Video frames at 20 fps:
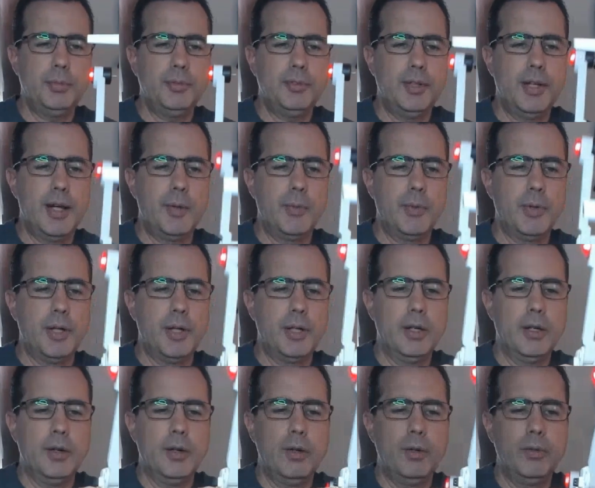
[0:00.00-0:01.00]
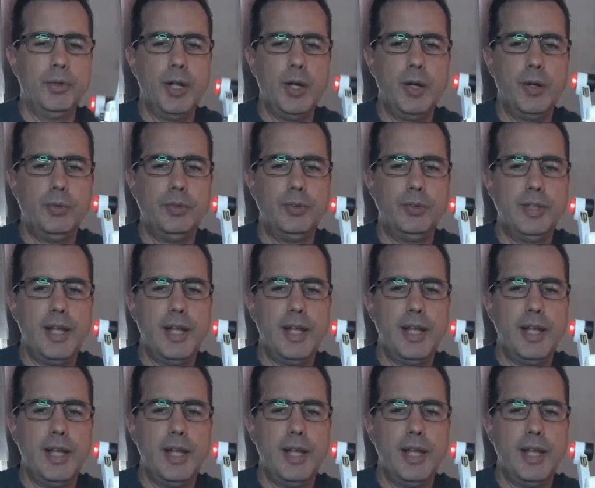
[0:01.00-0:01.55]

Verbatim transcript: so now we're going to go nose